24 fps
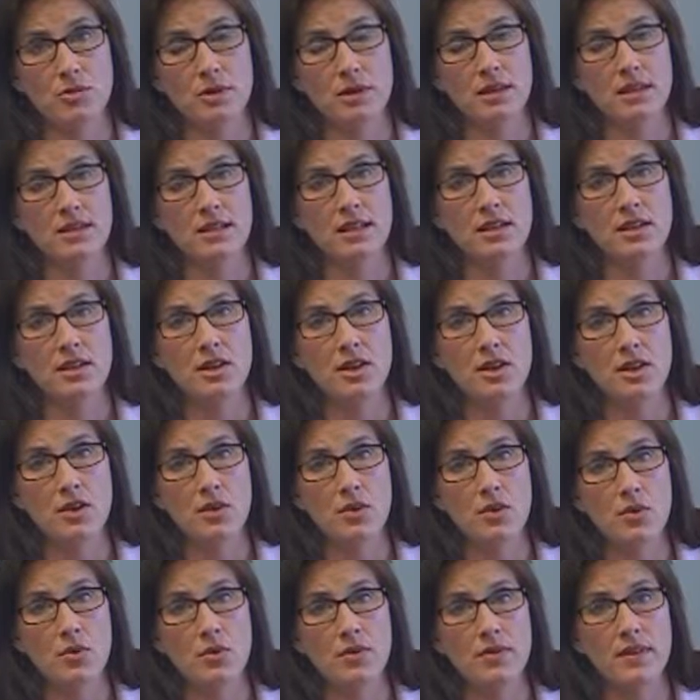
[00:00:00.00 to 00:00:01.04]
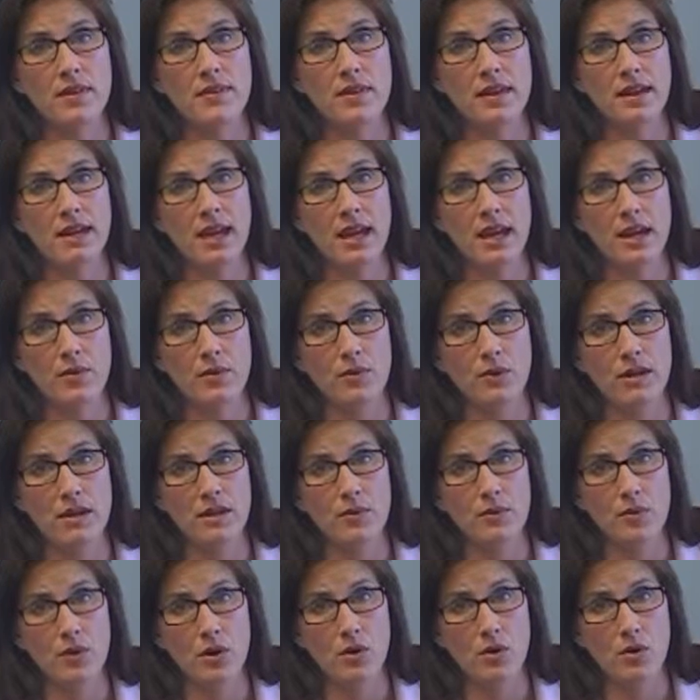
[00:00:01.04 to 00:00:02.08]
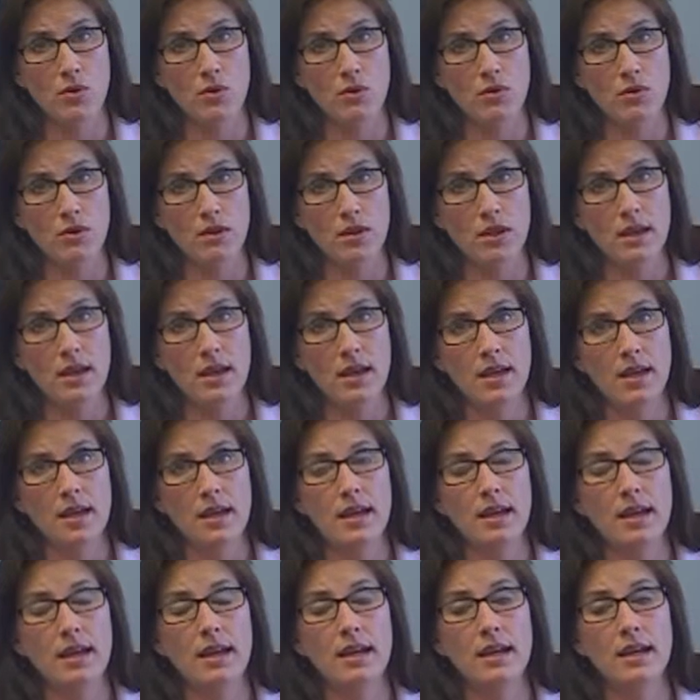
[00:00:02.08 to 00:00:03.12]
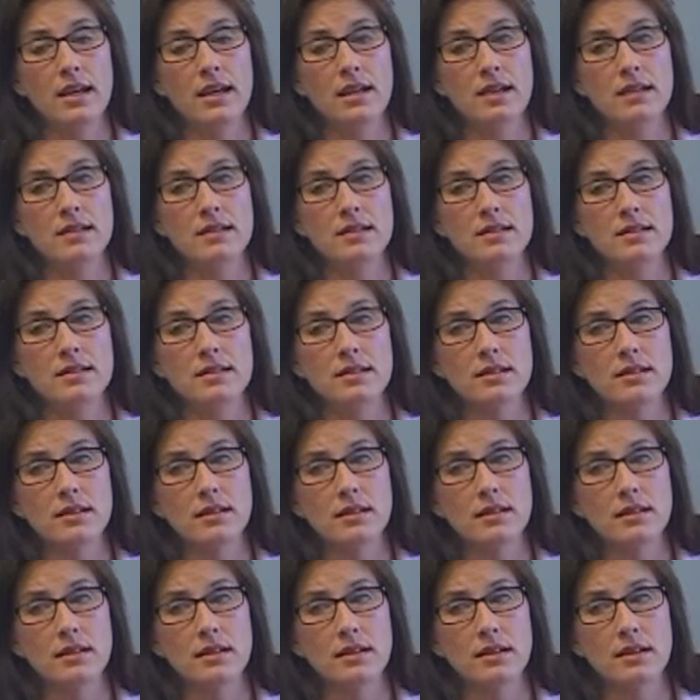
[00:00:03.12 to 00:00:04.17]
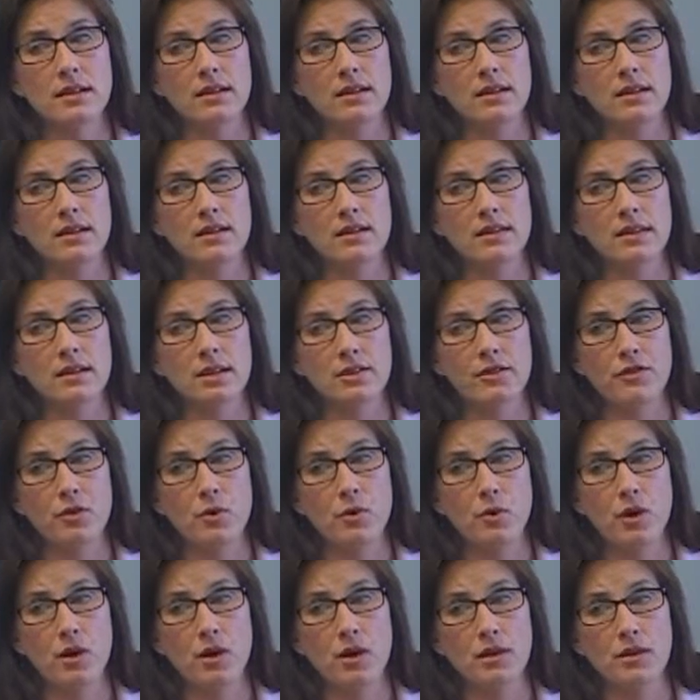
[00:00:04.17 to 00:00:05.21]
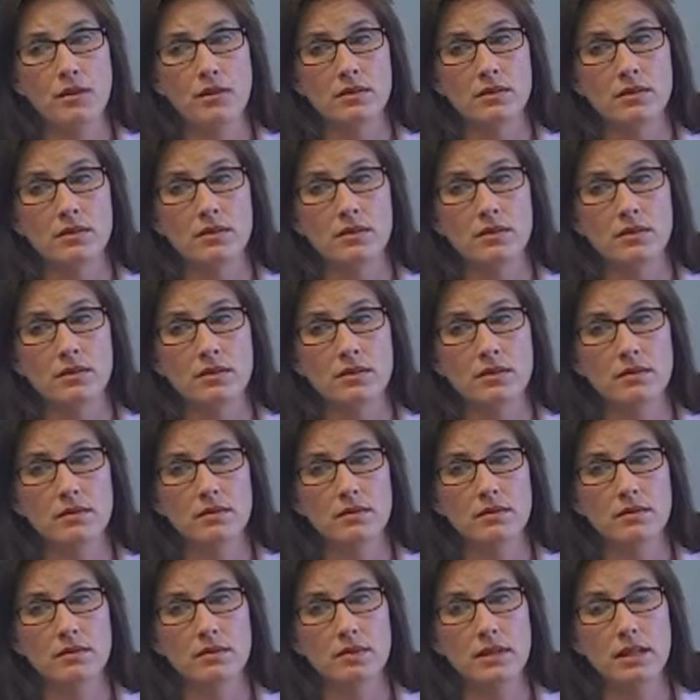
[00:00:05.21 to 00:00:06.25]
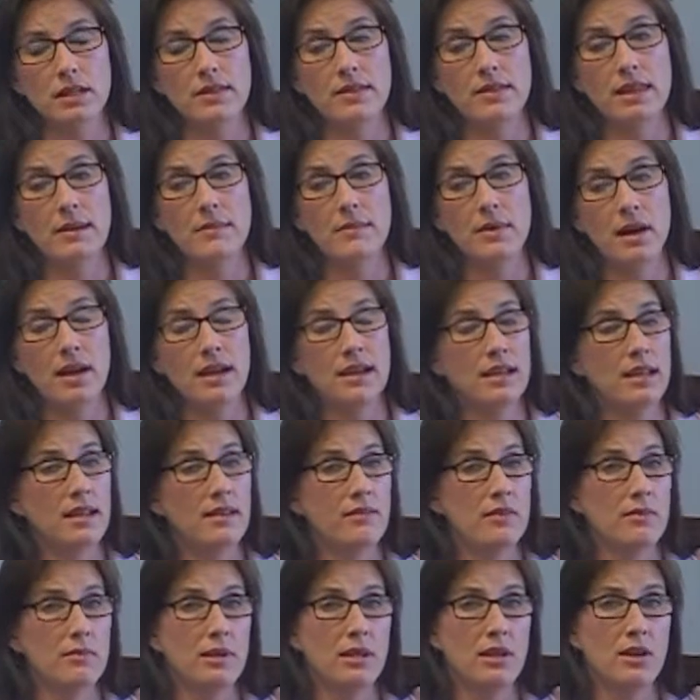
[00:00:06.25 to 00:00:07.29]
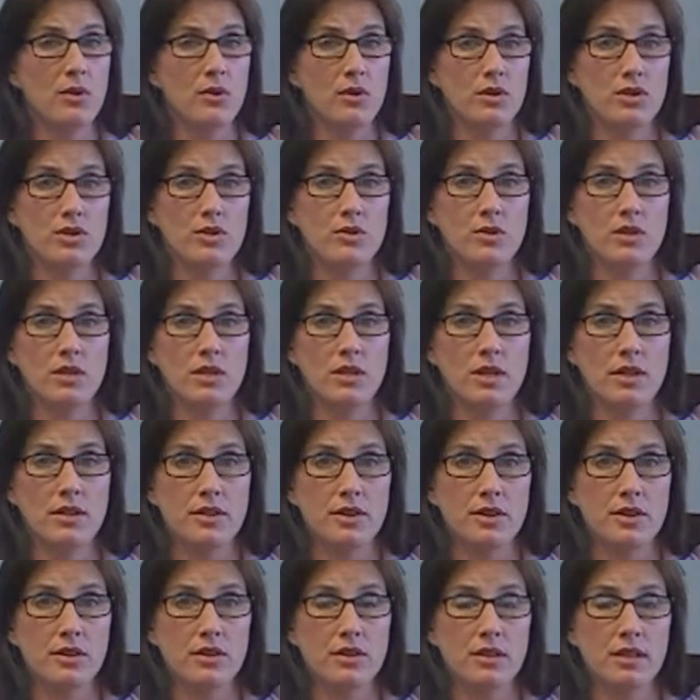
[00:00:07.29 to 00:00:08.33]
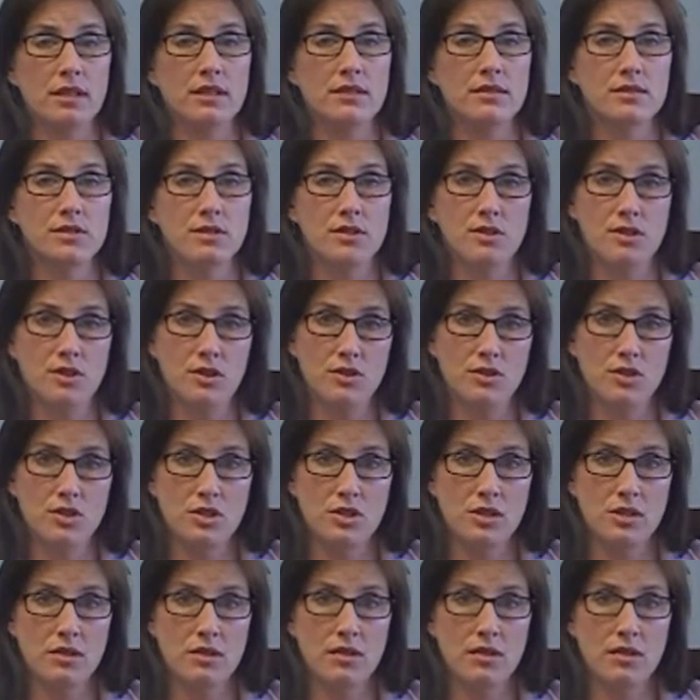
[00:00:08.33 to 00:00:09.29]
because they know that they can't re-enroll, and therefore they might even be going to another institution,